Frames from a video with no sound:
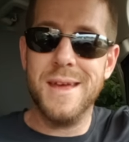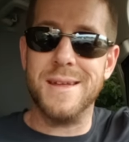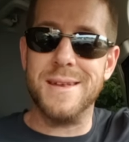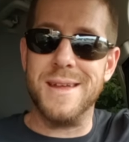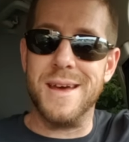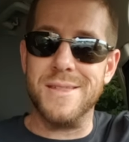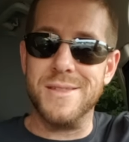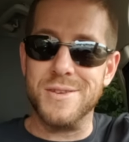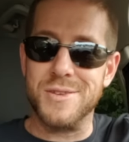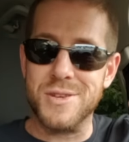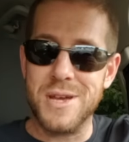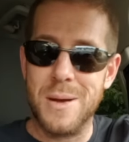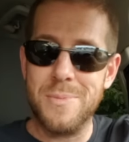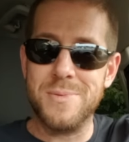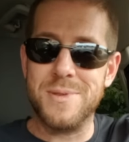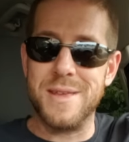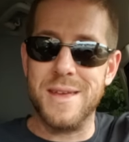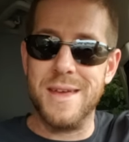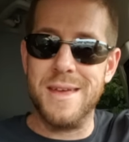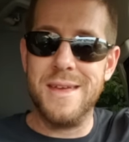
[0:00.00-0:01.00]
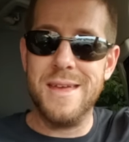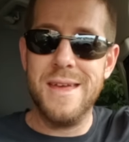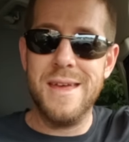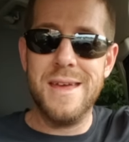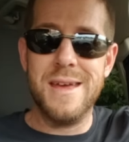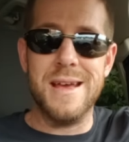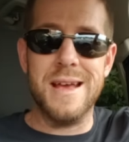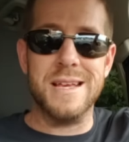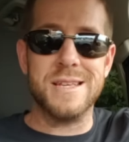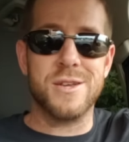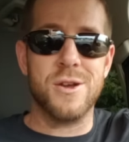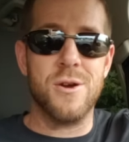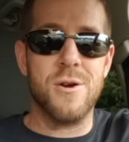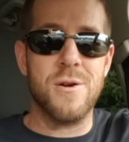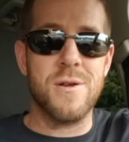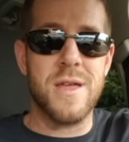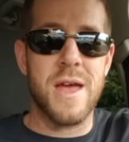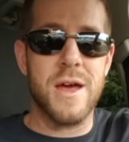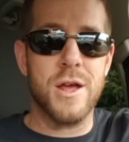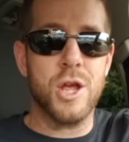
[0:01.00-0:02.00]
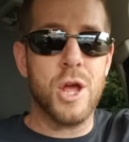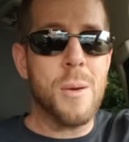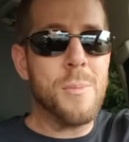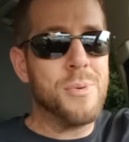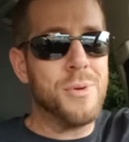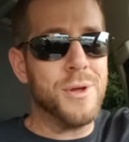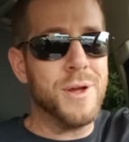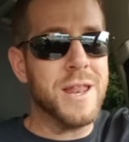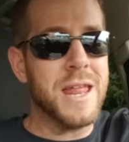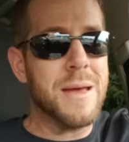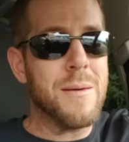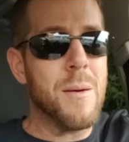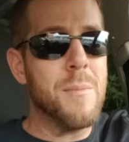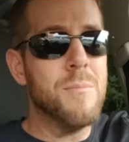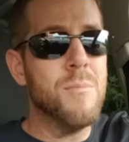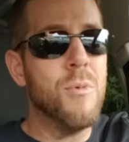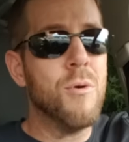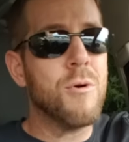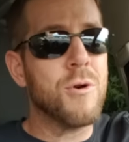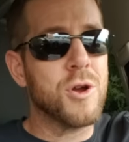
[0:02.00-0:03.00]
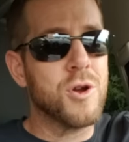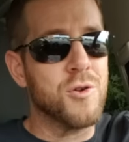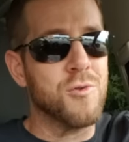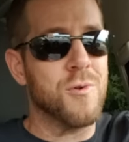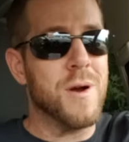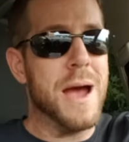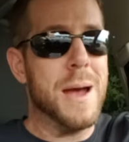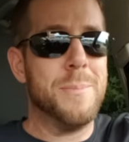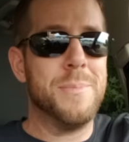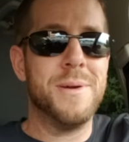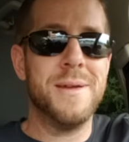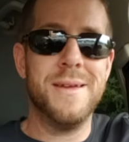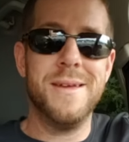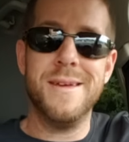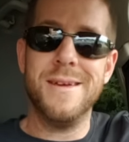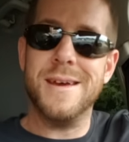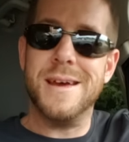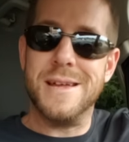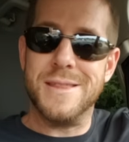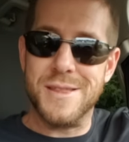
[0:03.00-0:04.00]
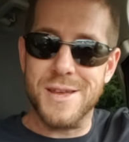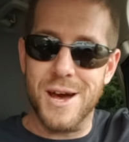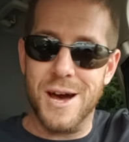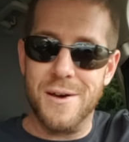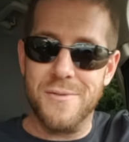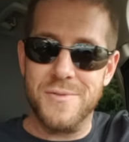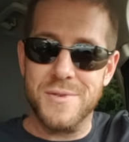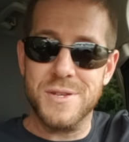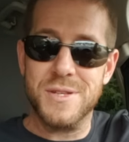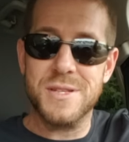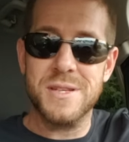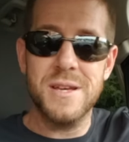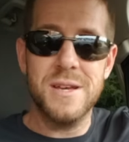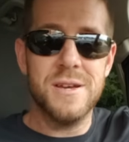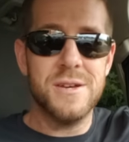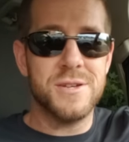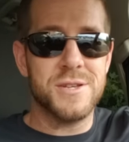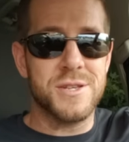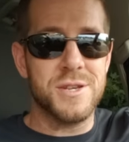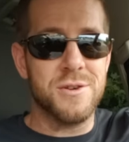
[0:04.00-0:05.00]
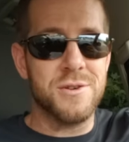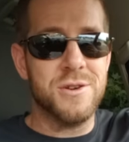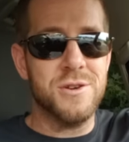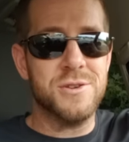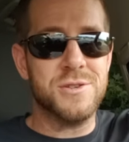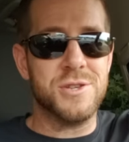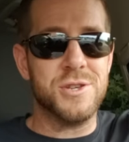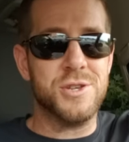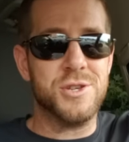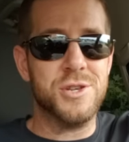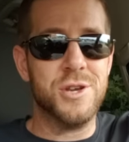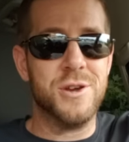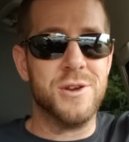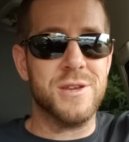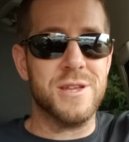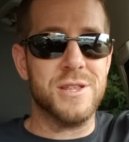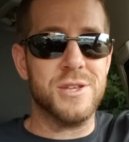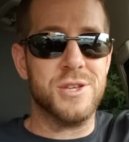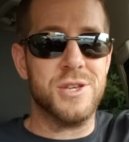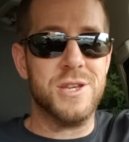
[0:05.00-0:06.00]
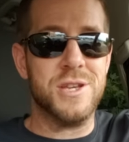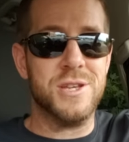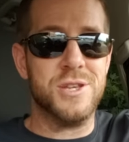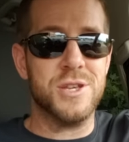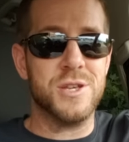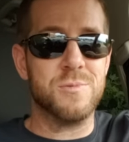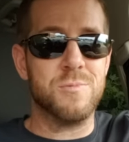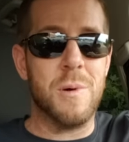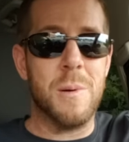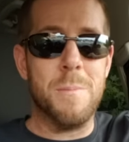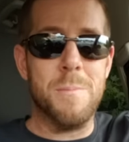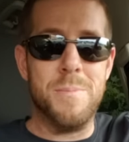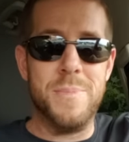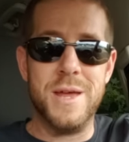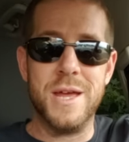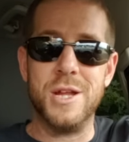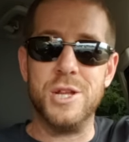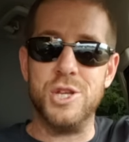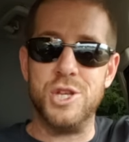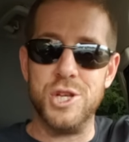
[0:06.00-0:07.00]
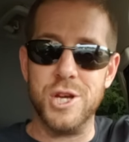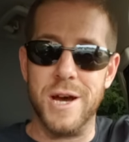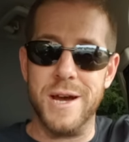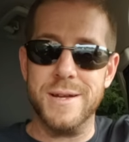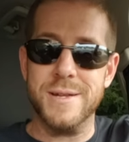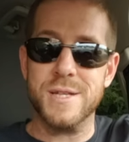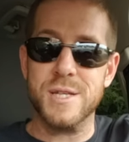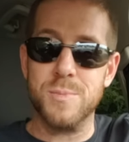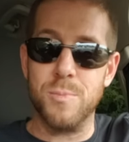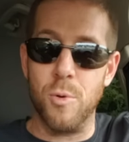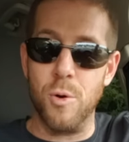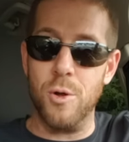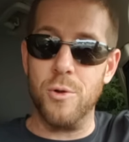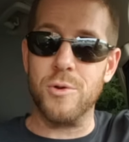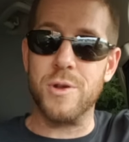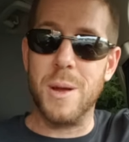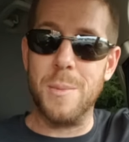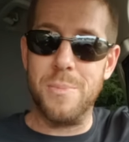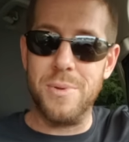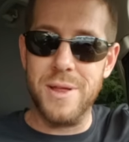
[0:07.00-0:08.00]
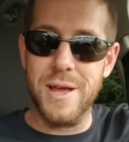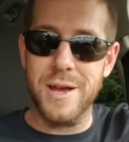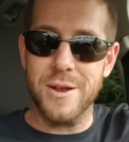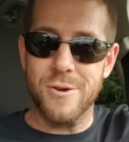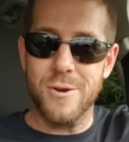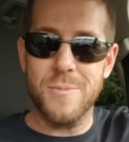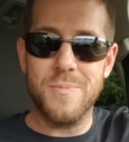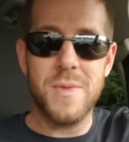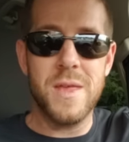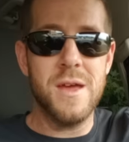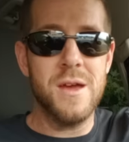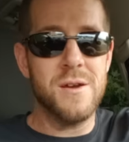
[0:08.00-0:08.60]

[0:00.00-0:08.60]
Now, this update is her yet complaining about more crap in the office, so it goes to show you that she is just one big, giant, spoiled complainer.